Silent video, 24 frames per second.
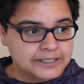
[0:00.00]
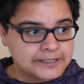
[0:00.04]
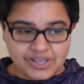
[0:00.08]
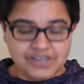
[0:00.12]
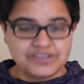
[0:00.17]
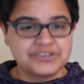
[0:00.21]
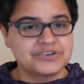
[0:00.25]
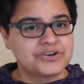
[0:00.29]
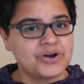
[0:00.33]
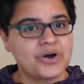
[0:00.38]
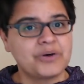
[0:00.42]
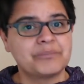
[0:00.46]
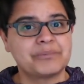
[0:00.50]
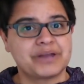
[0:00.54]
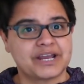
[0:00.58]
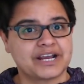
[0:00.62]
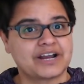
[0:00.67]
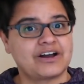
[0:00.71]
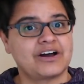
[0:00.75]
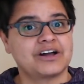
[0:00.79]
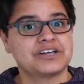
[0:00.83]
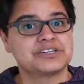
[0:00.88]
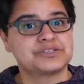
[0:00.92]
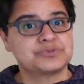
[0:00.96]
You gotta admit,
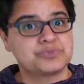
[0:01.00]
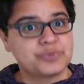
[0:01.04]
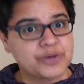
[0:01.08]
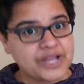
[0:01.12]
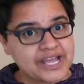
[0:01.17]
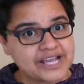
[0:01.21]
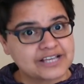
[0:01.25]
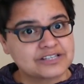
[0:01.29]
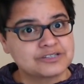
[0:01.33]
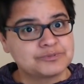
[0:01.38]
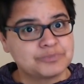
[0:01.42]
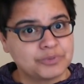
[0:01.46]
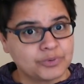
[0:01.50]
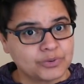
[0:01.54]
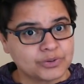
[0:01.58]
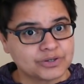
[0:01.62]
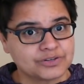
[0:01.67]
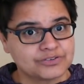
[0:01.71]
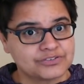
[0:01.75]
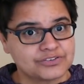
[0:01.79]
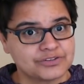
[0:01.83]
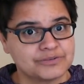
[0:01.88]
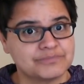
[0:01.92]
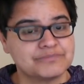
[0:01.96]
guys, we export
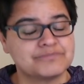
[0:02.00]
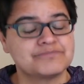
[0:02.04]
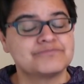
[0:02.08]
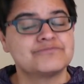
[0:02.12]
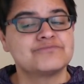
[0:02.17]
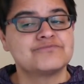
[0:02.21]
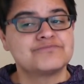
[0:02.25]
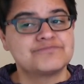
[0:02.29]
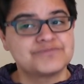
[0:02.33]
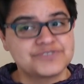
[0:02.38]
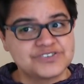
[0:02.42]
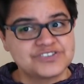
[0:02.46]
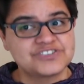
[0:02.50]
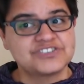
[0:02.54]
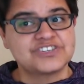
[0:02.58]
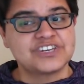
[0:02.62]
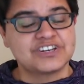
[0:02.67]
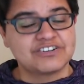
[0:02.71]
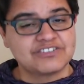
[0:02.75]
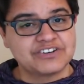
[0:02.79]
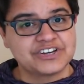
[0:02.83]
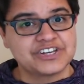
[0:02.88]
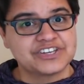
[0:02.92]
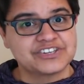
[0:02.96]
some
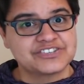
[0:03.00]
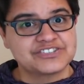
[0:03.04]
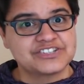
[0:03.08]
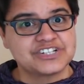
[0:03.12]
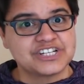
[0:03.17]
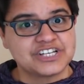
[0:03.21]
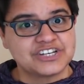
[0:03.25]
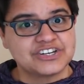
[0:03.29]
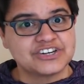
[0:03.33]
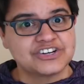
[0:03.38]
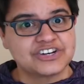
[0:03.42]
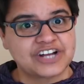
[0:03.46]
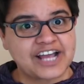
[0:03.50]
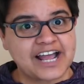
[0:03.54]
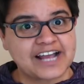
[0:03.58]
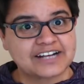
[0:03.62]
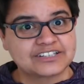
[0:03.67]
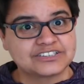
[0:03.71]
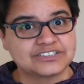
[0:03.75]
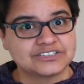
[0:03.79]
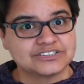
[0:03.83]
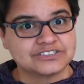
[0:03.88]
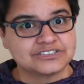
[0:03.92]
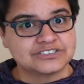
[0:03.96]
seriously good
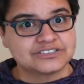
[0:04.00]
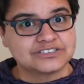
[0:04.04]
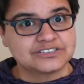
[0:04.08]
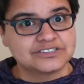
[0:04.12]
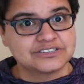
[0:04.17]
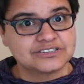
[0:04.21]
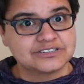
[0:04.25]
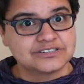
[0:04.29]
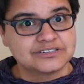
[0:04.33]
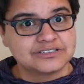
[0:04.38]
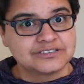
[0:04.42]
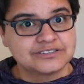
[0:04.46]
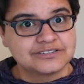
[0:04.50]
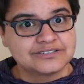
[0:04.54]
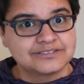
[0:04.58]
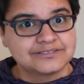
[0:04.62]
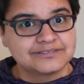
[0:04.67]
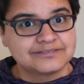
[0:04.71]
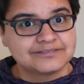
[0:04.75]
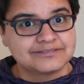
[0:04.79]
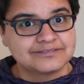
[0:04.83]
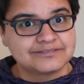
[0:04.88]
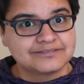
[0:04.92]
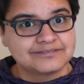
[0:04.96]
actors,
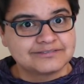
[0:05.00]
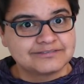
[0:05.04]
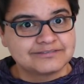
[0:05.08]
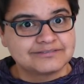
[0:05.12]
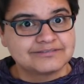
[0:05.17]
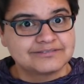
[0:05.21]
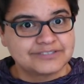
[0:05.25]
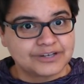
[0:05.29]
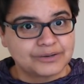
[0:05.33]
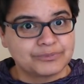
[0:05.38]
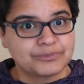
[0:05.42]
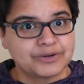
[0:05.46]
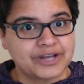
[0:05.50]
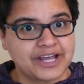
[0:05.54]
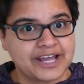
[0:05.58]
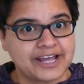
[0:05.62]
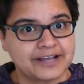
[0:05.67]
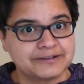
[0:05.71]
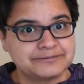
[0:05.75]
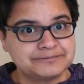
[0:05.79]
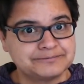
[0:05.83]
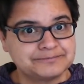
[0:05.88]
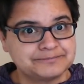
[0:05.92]
don't we, hey?